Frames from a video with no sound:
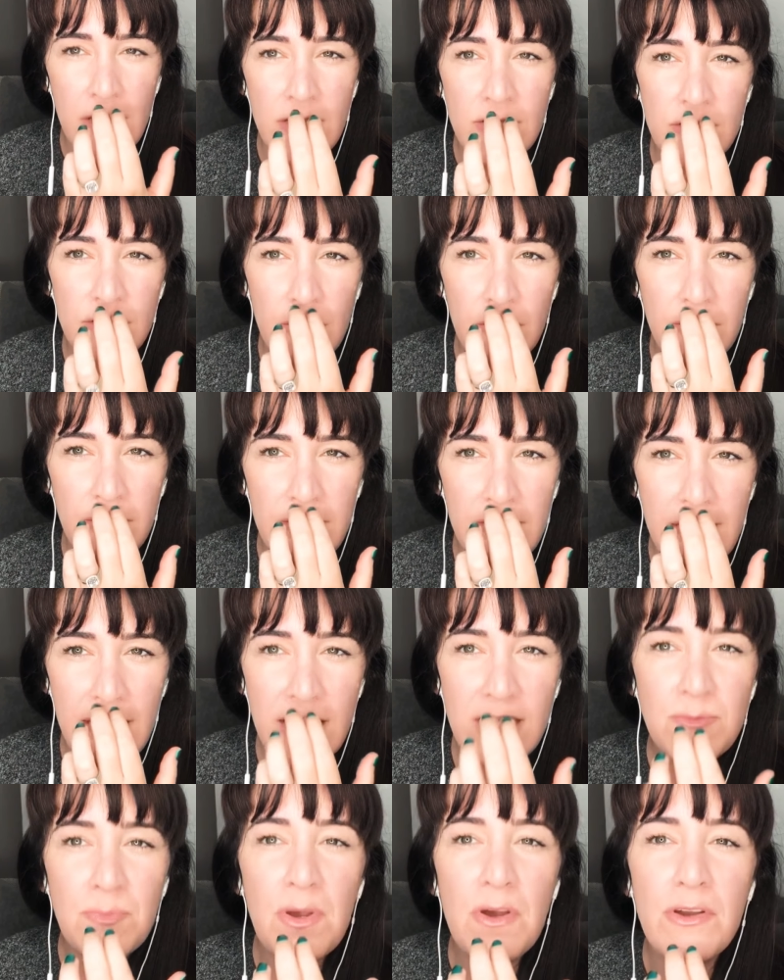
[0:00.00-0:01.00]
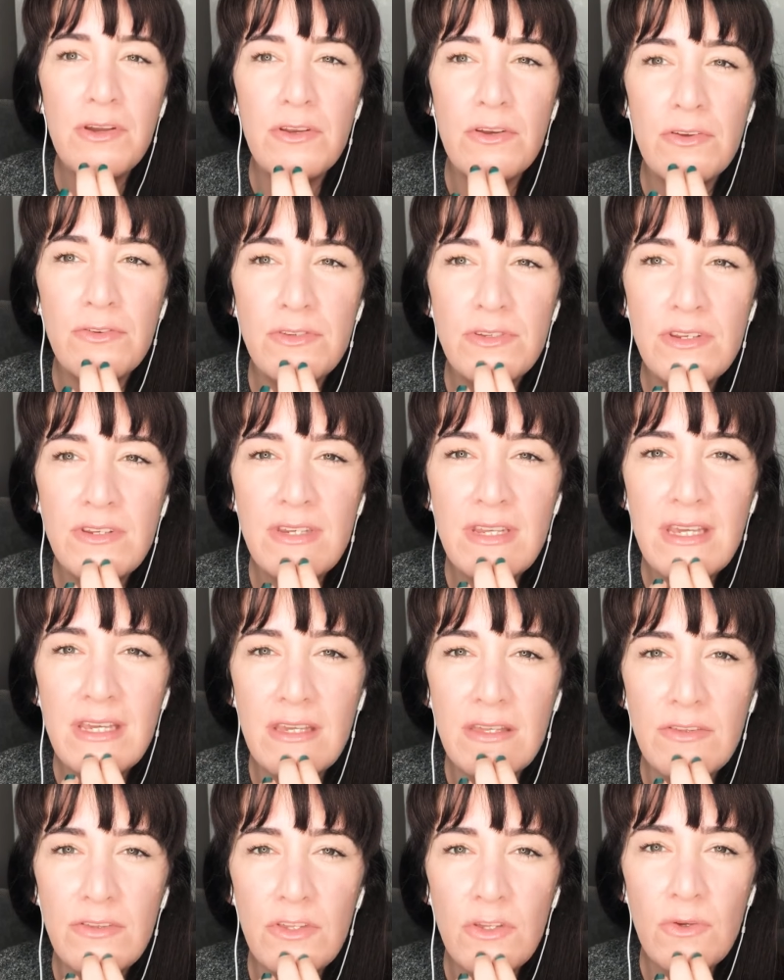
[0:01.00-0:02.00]
So the next point
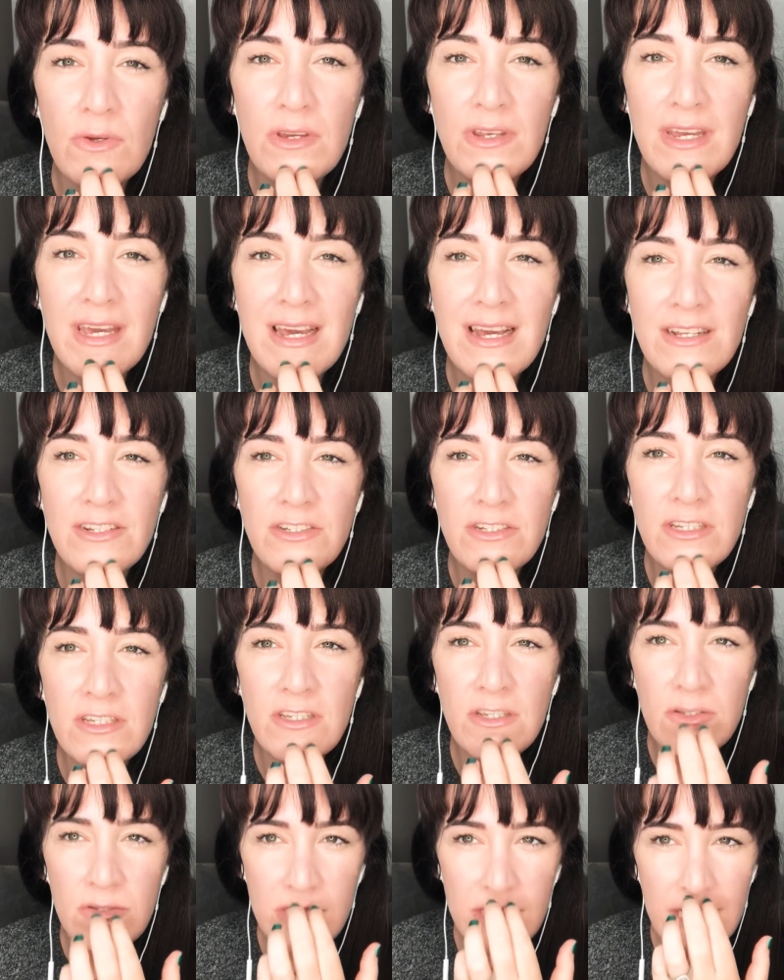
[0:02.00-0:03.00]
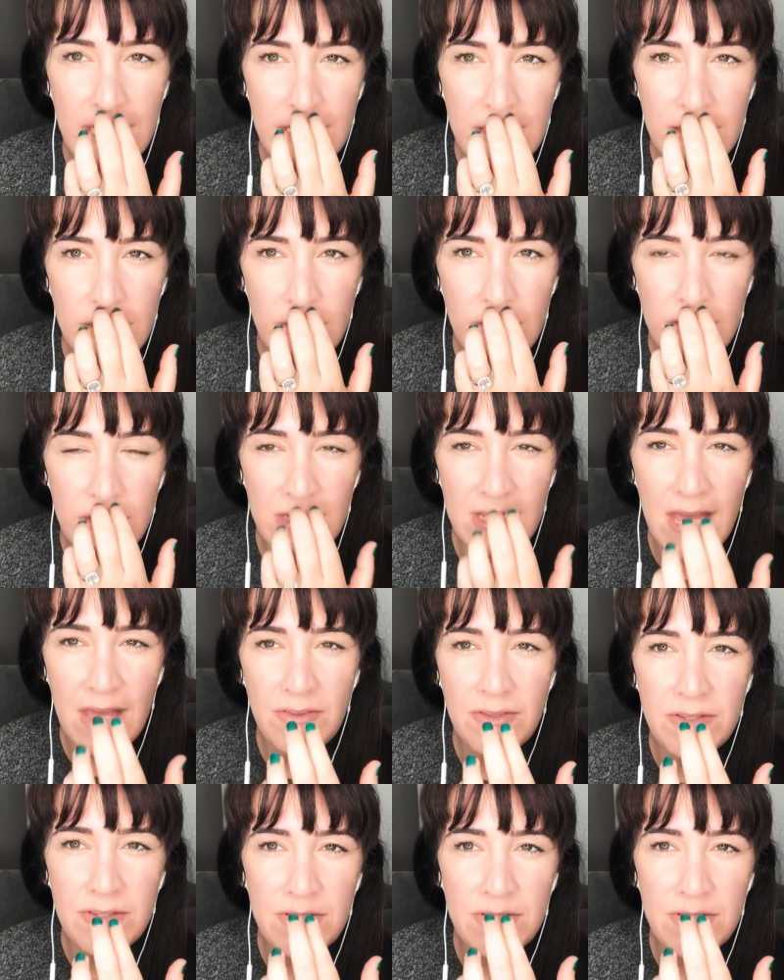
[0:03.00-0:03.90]
underneath, you can actually use these 2 together.